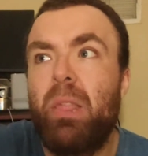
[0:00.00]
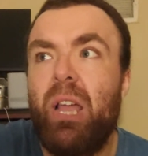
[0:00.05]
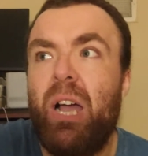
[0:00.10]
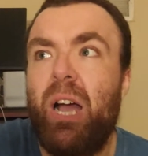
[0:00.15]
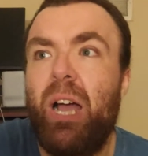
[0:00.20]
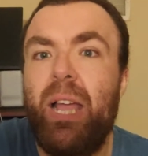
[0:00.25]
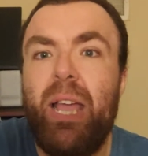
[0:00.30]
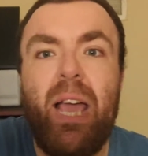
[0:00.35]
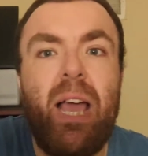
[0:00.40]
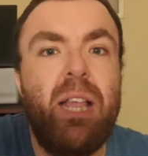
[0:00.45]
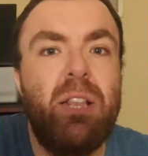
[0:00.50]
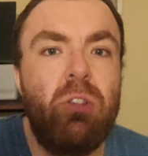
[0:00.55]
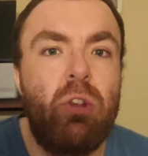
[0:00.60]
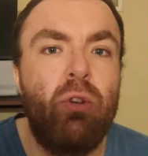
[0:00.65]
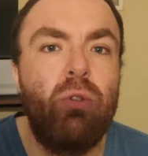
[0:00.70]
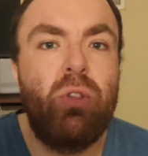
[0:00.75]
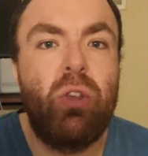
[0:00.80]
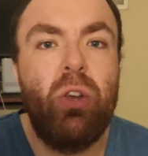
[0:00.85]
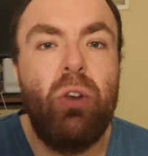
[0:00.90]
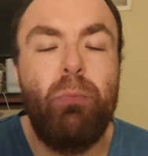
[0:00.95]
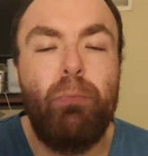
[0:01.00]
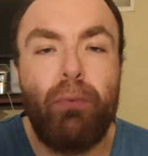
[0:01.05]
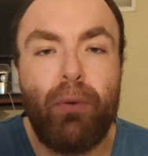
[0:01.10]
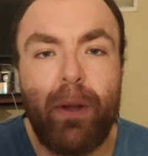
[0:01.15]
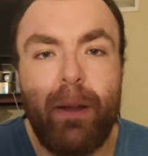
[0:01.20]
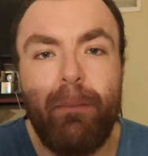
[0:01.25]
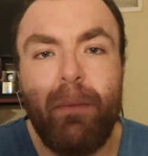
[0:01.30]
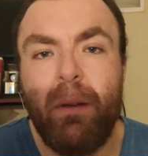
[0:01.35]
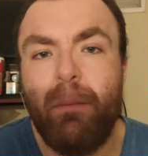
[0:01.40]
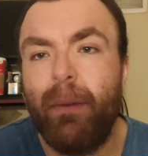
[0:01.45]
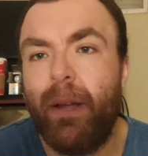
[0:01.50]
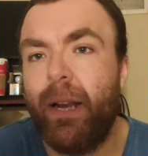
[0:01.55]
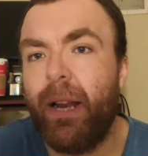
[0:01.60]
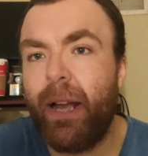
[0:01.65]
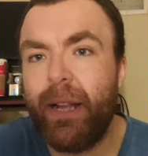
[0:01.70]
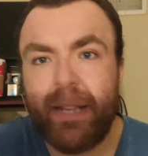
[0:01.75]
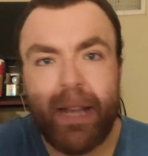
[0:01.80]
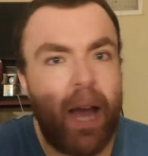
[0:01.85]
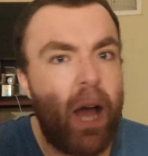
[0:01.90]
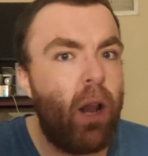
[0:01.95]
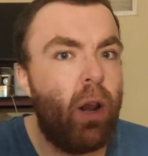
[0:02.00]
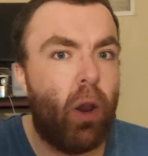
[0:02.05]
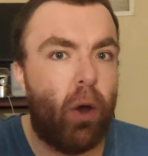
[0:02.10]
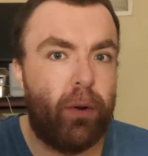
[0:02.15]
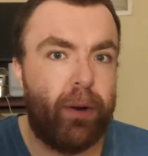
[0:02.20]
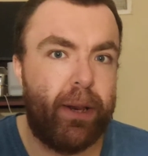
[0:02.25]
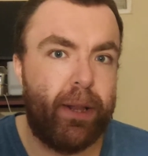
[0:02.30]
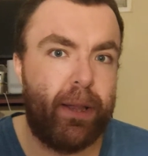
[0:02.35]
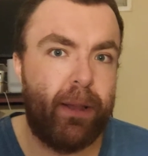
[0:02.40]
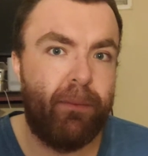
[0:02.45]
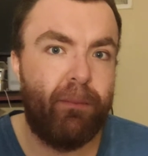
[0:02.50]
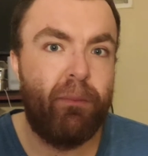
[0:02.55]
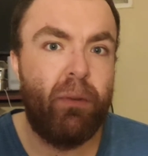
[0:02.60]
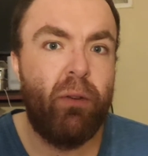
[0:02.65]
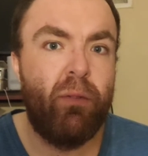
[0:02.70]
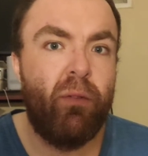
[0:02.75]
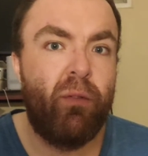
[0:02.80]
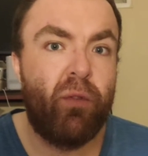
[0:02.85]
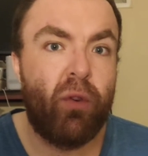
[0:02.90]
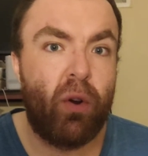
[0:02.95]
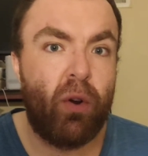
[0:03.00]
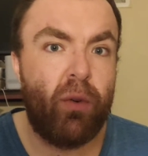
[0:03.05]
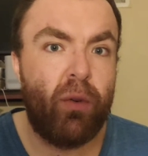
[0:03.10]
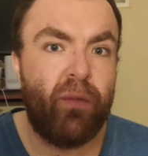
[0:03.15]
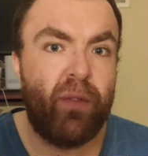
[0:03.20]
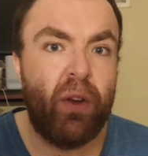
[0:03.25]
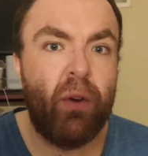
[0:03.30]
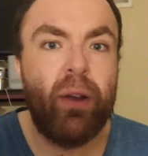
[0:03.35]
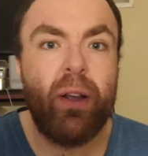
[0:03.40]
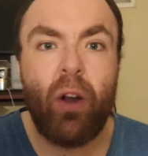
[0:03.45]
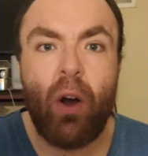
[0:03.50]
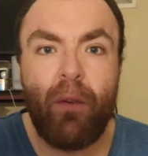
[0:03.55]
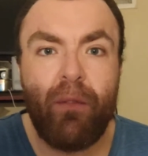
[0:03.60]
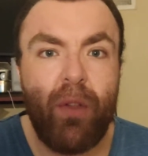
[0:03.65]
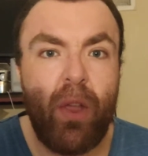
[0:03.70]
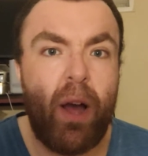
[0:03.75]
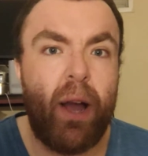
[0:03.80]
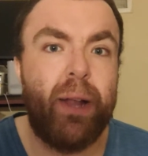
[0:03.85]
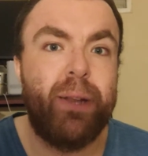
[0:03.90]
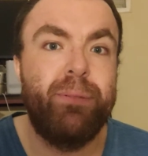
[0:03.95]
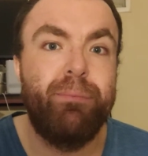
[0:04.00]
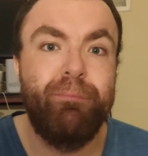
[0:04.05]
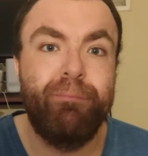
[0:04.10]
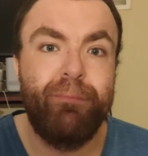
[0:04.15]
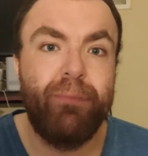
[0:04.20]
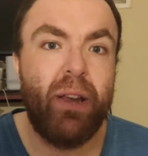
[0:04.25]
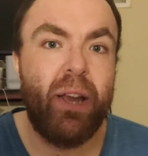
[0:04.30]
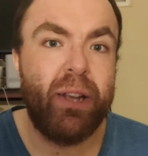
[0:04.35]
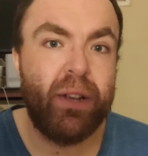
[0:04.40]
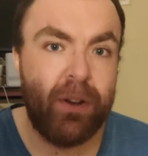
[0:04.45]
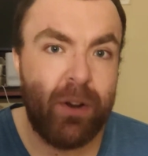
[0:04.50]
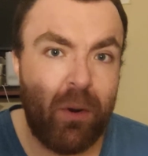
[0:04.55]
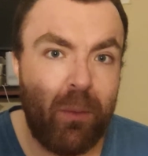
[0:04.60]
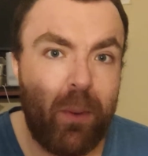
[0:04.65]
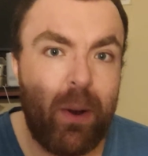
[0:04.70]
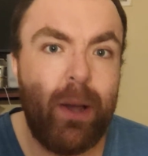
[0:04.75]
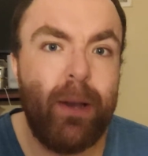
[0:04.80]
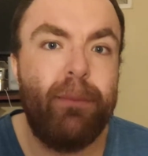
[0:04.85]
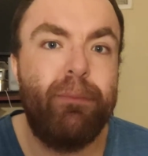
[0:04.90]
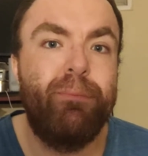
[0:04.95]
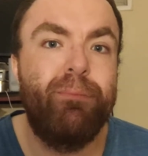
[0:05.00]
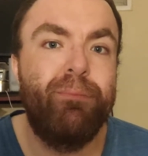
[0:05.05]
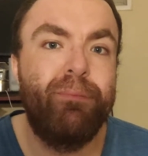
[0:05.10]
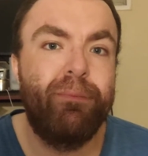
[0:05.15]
I had YouTube Premium and I downloaded them for viewing offline. And you know what?